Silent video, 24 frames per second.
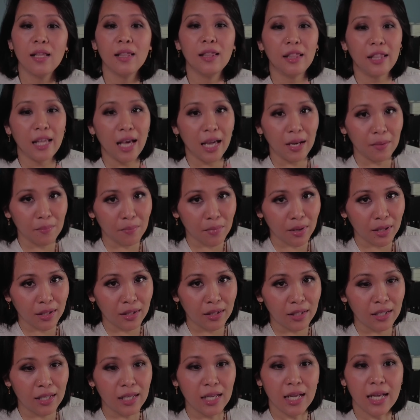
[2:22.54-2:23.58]
that
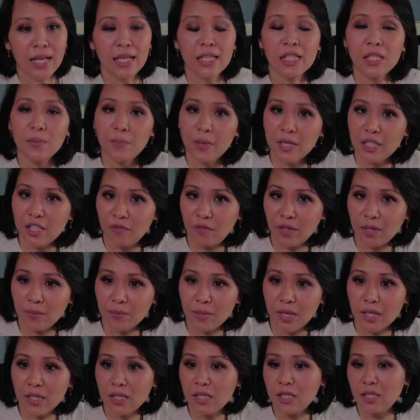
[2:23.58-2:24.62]
month, specific
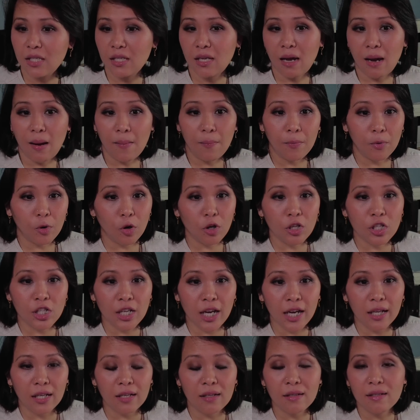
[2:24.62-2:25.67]
months,
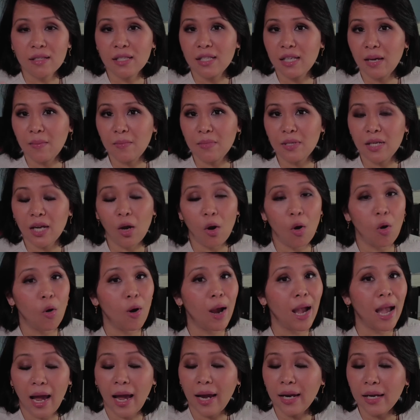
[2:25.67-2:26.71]
project, someday, or
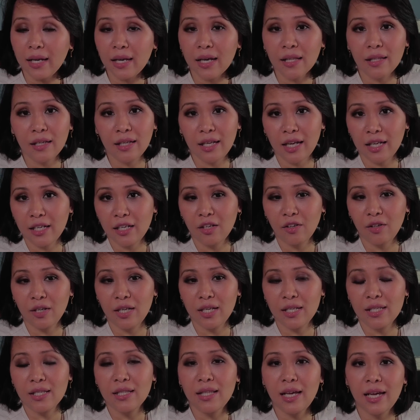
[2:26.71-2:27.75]
any other
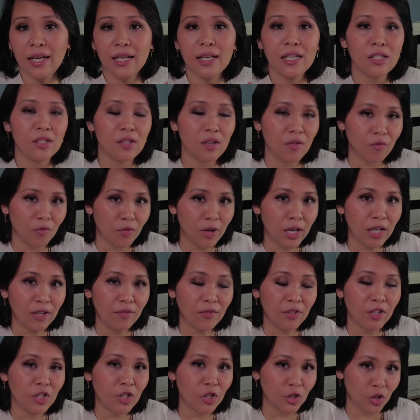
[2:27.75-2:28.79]
categories that is
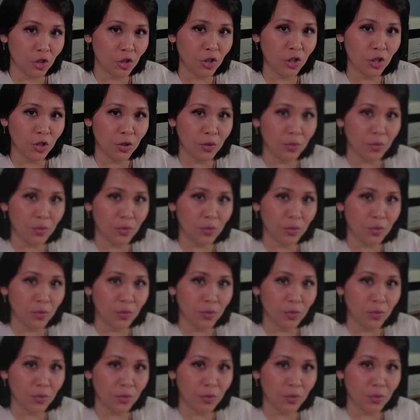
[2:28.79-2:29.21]
relevant to you.